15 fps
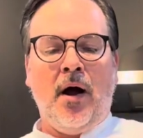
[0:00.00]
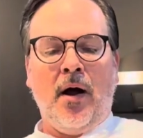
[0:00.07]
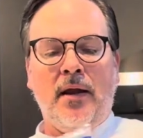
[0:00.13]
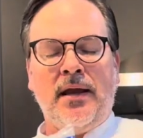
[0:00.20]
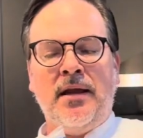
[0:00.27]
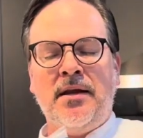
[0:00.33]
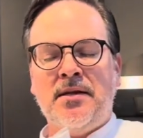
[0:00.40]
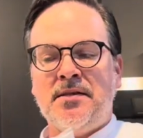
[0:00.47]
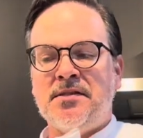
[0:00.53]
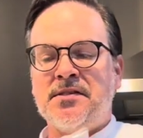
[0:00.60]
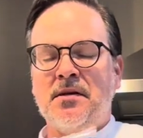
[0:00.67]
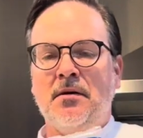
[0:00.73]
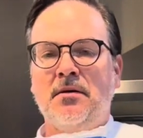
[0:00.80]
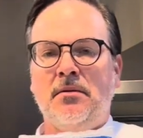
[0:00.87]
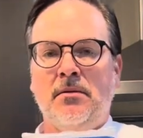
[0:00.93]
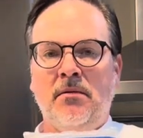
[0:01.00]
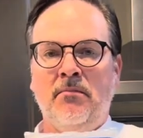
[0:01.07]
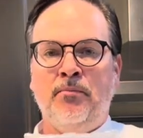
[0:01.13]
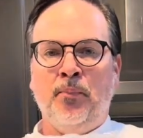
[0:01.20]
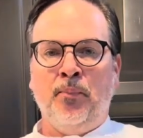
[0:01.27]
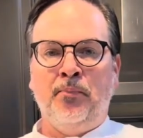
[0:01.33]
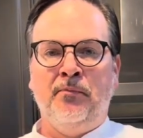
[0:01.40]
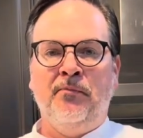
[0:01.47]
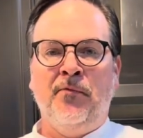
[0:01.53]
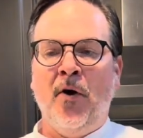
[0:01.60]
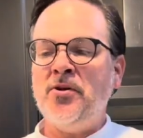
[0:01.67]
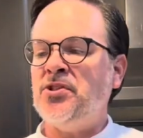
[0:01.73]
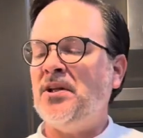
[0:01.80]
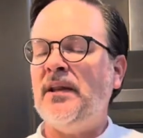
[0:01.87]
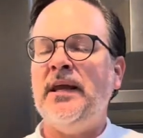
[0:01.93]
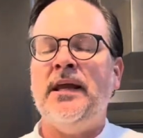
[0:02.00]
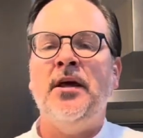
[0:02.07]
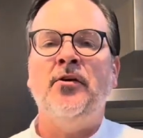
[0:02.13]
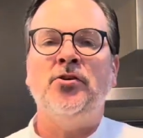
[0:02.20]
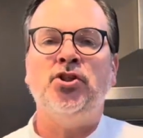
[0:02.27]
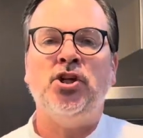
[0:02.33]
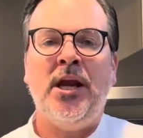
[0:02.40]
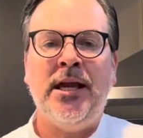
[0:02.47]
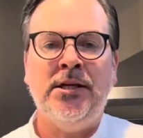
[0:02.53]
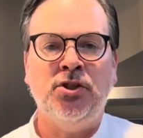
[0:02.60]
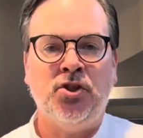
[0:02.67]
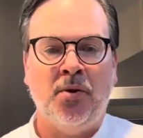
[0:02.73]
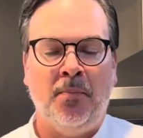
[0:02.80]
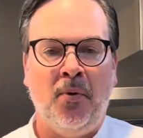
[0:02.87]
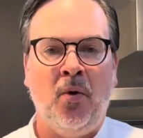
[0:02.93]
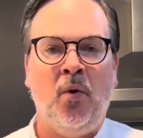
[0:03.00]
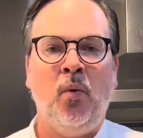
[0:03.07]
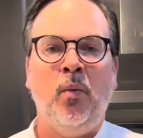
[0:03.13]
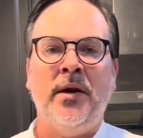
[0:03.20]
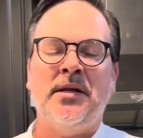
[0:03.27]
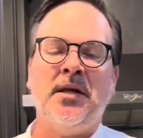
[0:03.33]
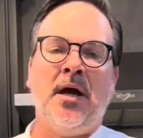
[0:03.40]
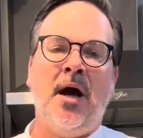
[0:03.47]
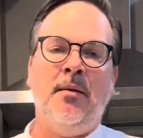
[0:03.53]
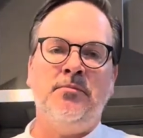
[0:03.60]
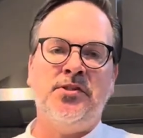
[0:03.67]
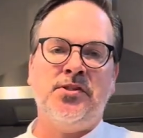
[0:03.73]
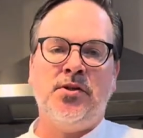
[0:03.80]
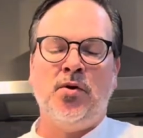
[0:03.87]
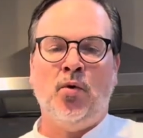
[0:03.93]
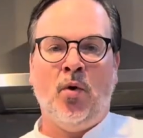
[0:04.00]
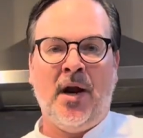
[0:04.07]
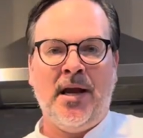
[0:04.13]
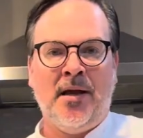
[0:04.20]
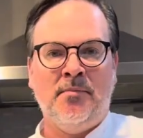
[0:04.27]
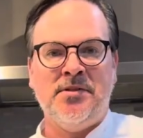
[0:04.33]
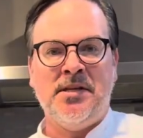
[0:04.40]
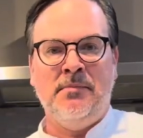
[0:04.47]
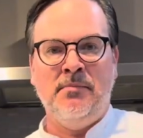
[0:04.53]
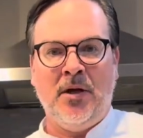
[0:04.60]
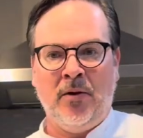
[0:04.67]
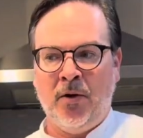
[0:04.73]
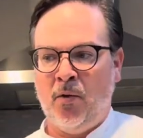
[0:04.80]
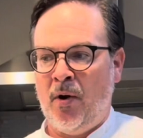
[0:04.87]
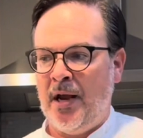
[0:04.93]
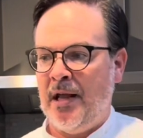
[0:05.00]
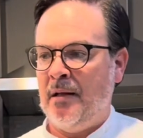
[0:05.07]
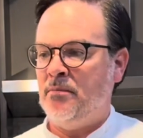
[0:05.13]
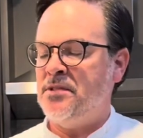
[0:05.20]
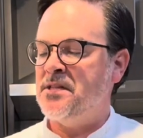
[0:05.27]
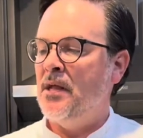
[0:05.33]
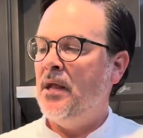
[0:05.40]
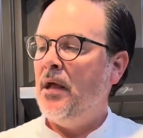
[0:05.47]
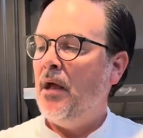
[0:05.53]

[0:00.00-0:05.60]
It is virtually interchangeable when it comes to grams and milligrams